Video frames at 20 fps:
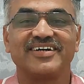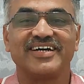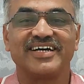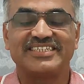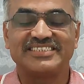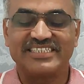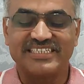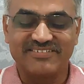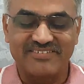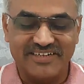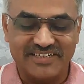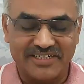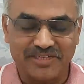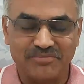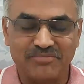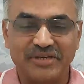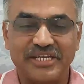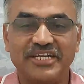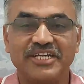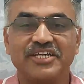has
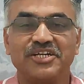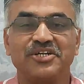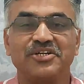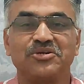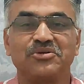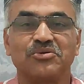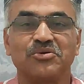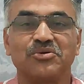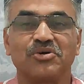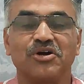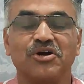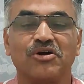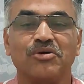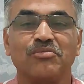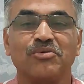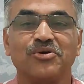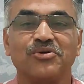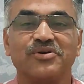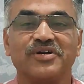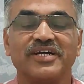invited me to talk
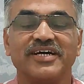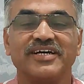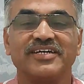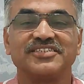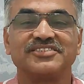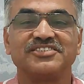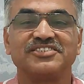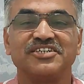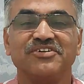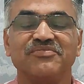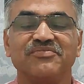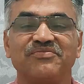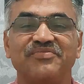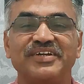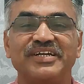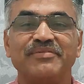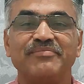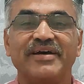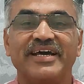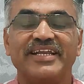about shrimp
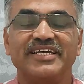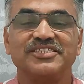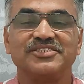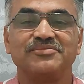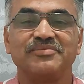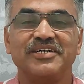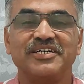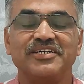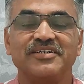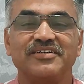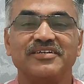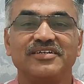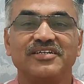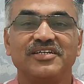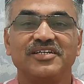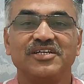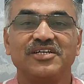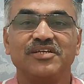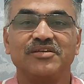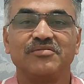feed management
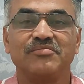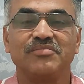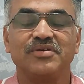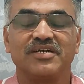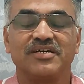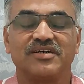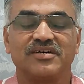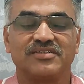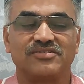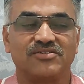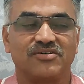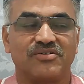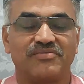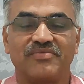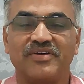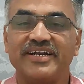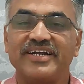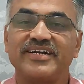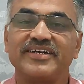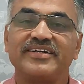because
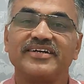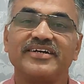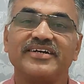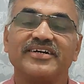of late